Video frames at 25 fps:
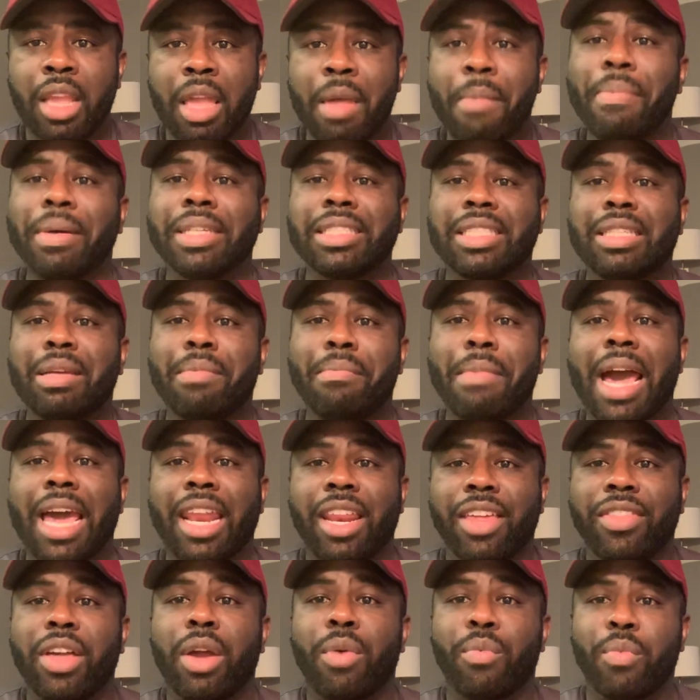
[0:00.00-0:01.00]
But
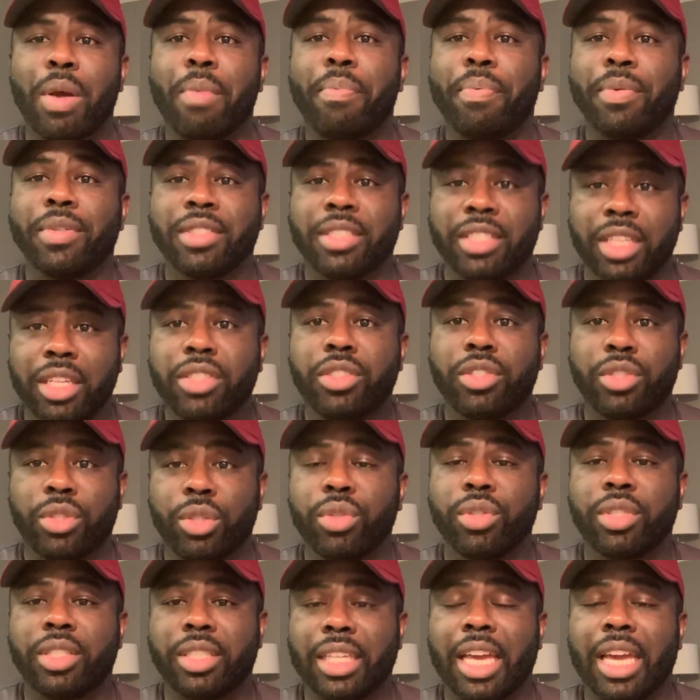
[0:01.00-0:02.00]
somebody that represents
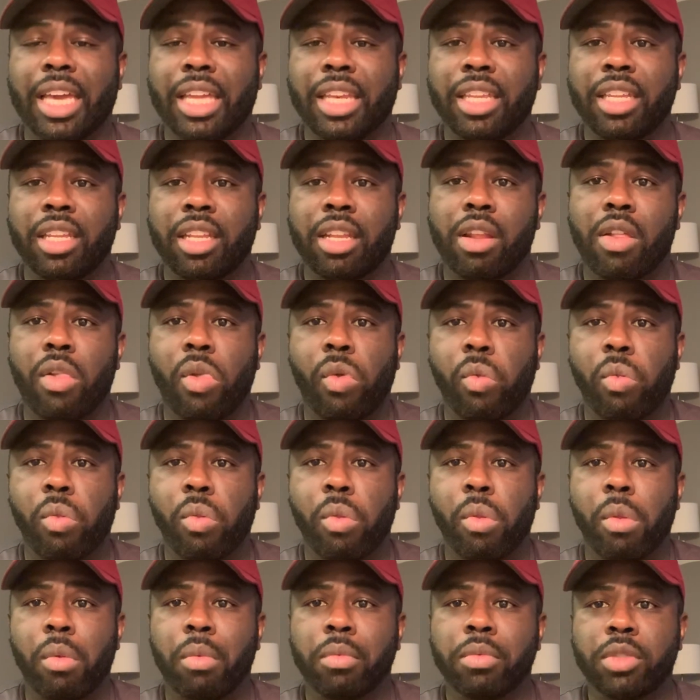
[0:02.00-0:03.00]
you said it.
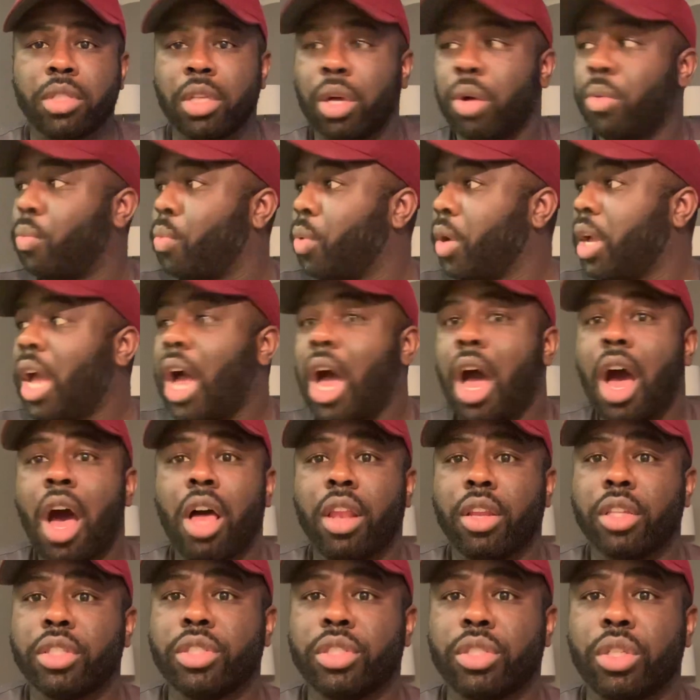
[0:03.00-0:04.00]
So we
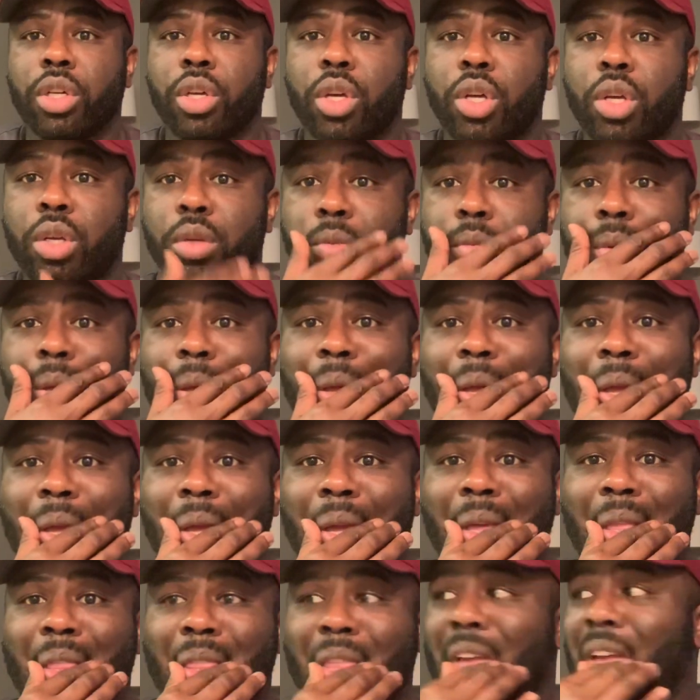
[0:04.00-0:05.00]
all assume
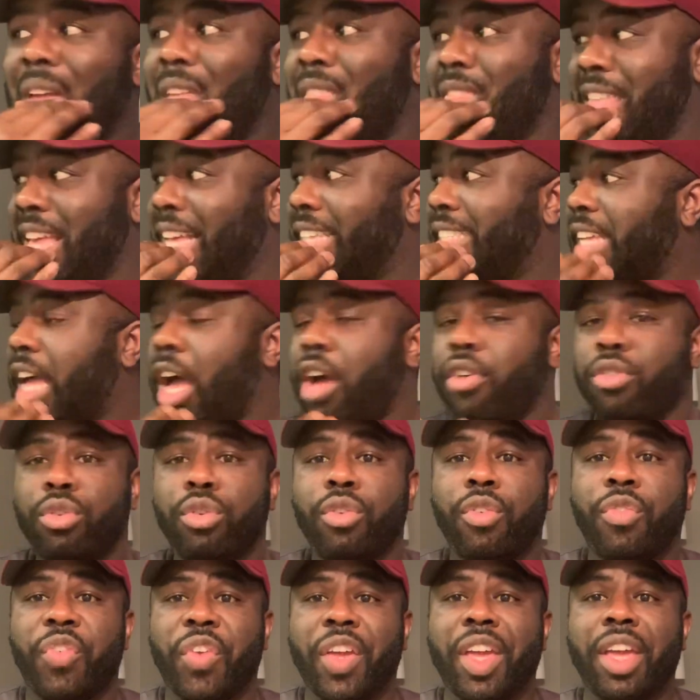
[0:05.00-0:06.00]
that that's how
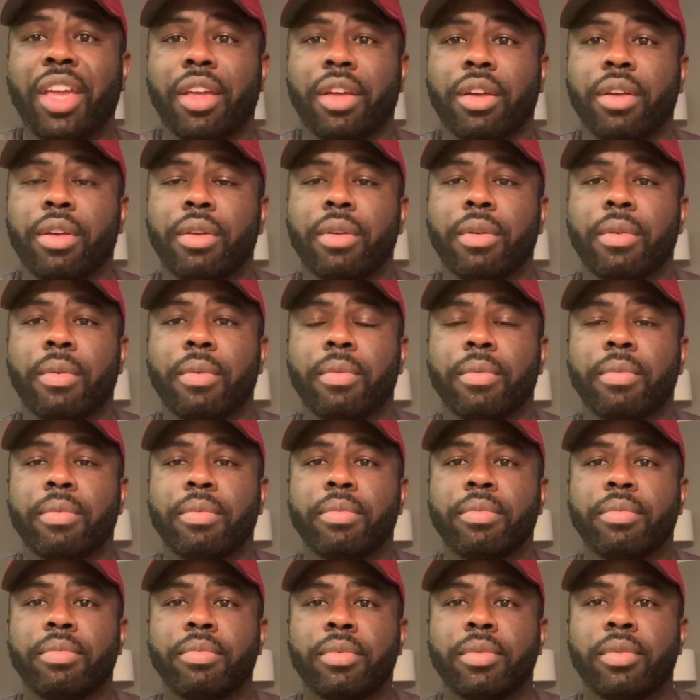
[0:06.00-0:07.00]
you feel.
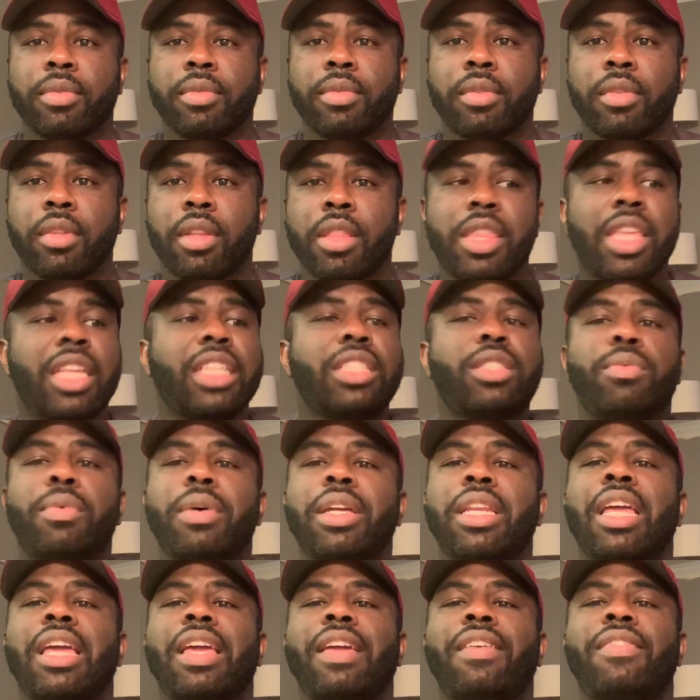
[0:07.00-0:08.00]
This
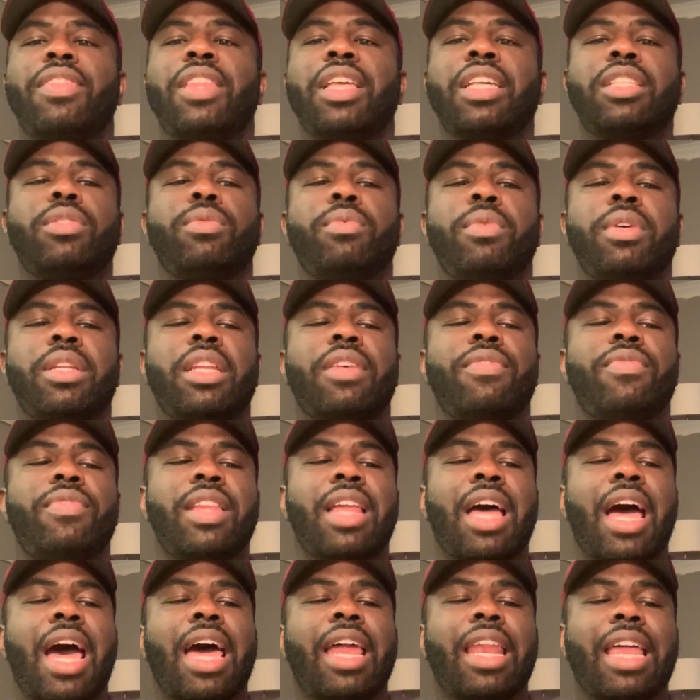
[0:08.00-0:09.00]
wouldn't have
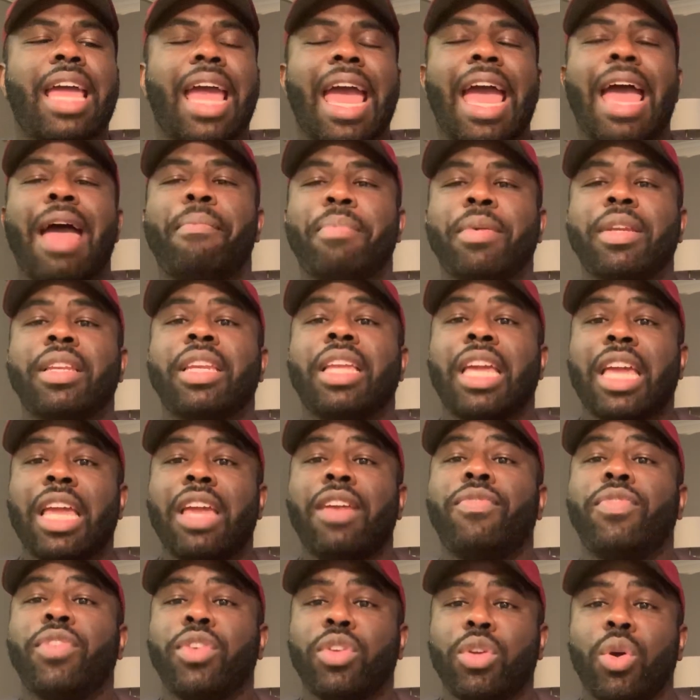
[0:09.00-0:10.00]
not happened
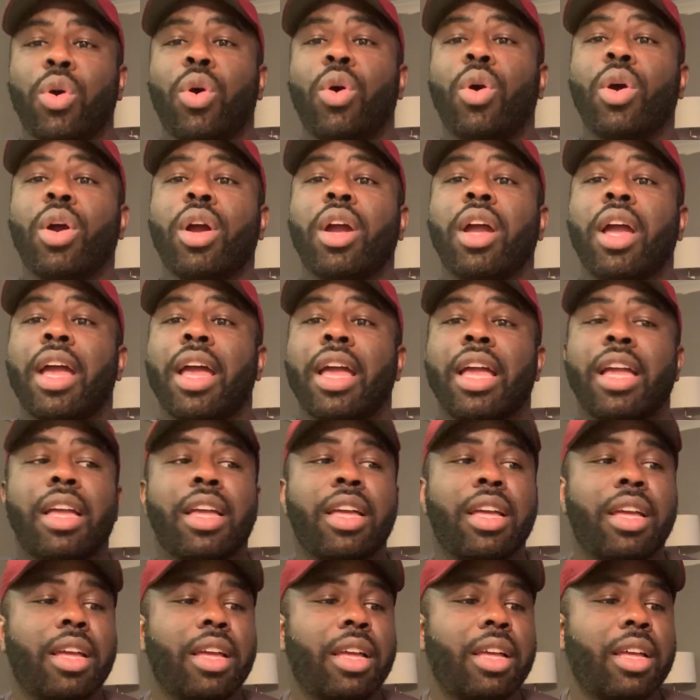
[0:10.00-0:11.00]
if the
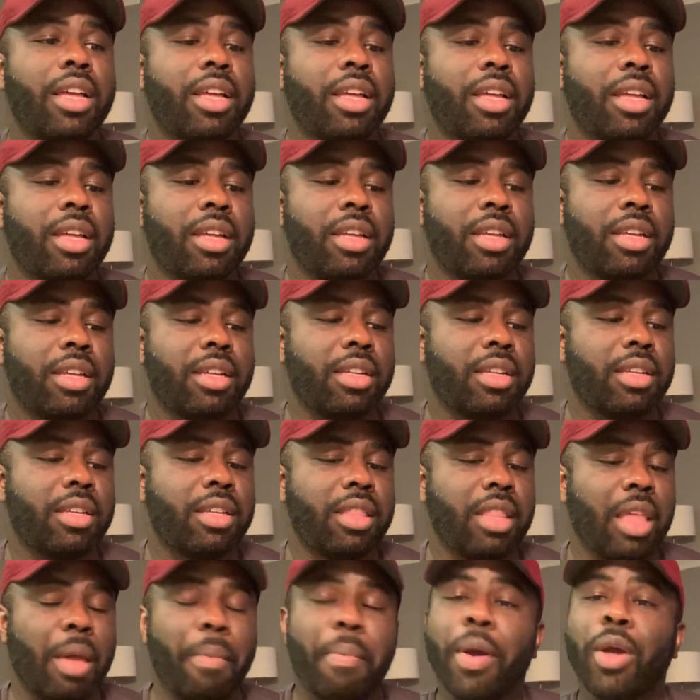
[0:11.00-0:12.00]

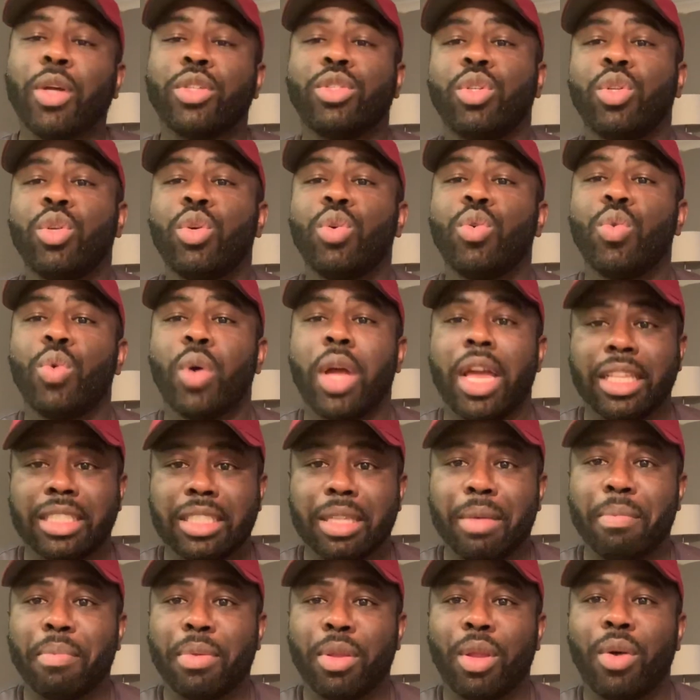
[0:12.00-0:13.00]
person who
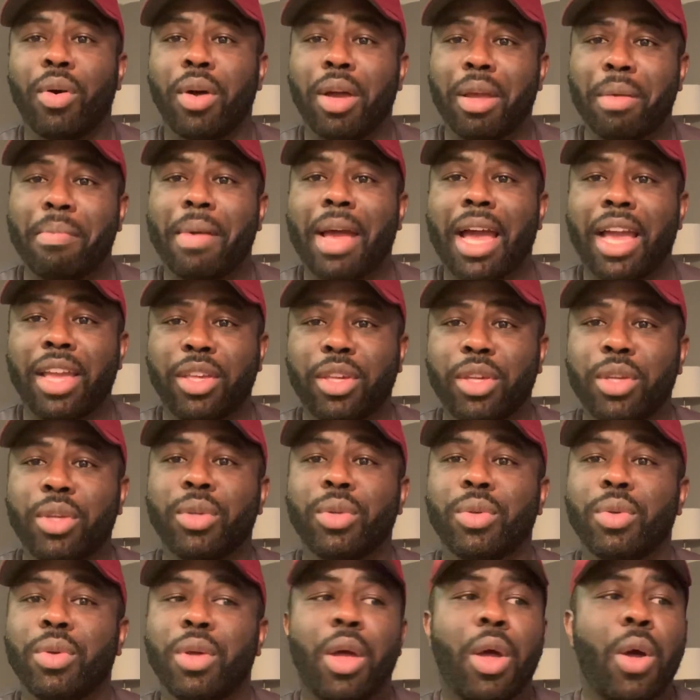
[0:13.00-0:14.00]
is employed by
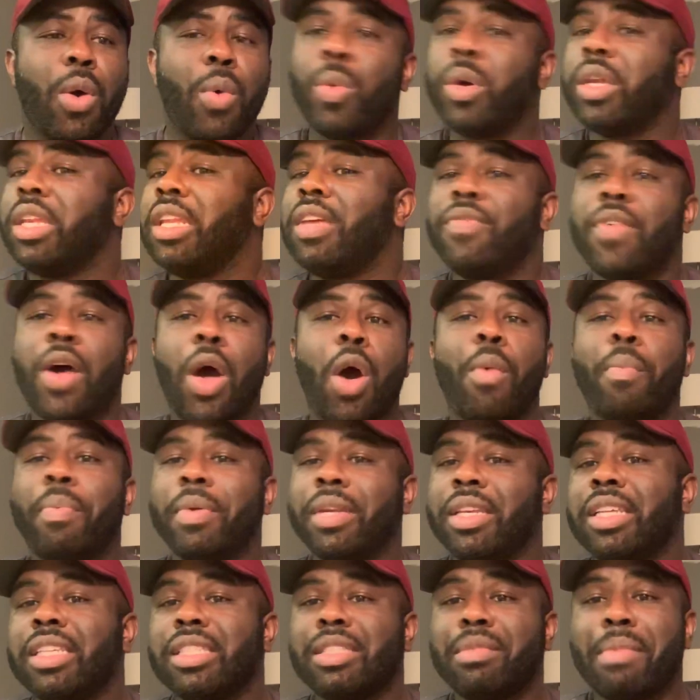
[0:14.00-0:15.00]
you wouldn't have
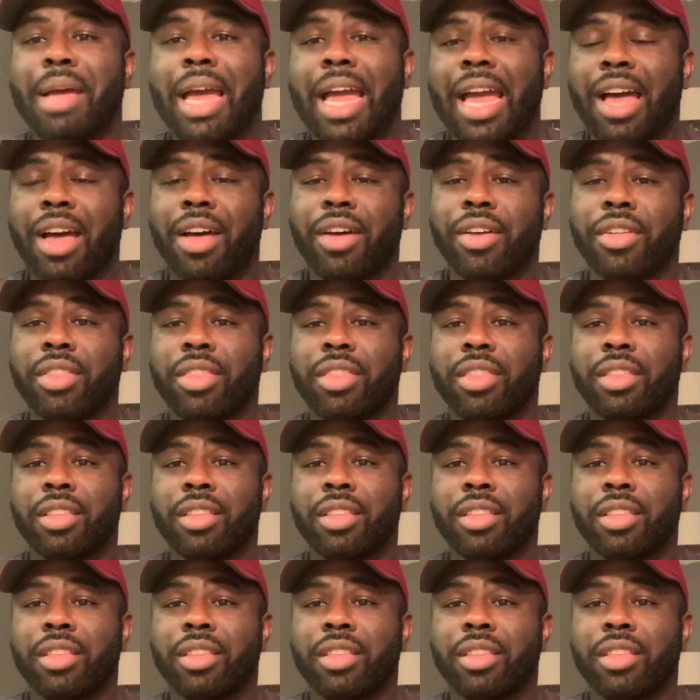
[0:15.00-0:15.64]
opened his mouth.